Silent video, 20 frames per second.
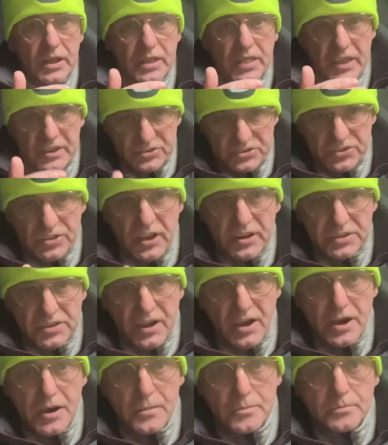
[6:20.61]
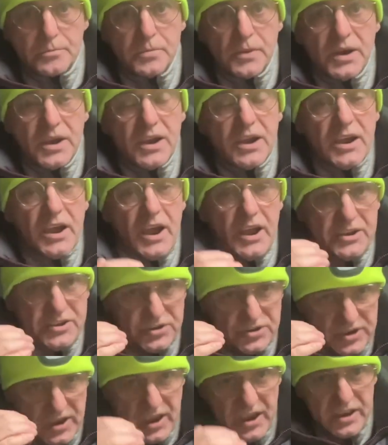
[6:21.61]
this did happen, and
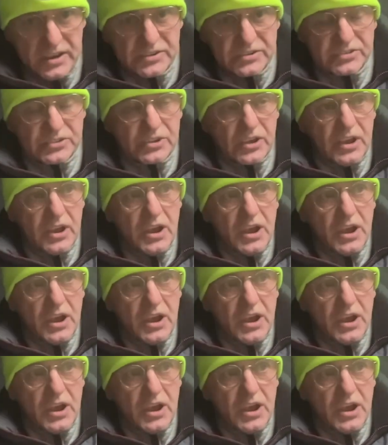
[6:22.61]
yes,